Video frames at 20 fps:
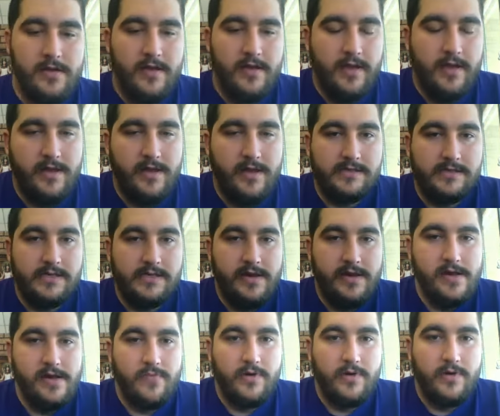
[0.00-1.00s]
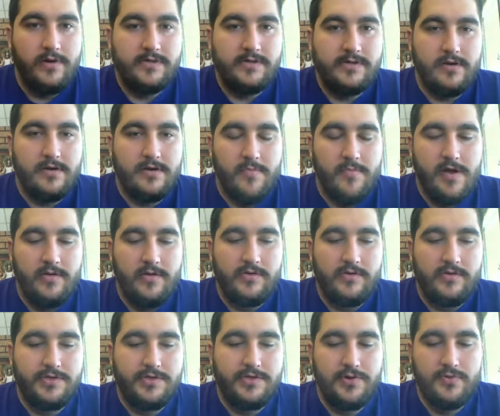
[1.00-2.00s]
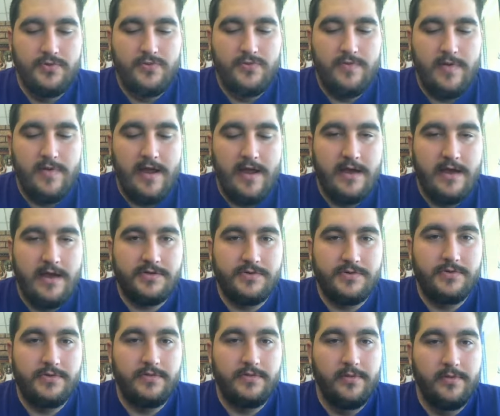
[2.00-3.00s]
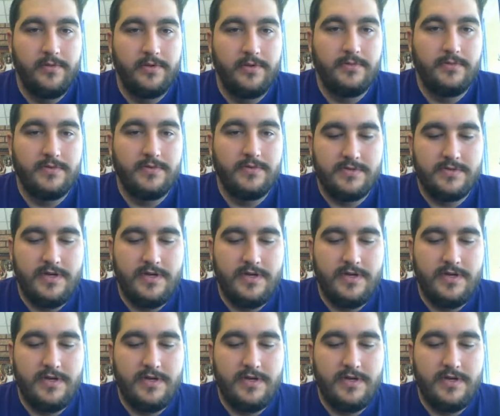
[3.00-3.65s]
Hey guys, today we're going to talk about two actual rebuildables.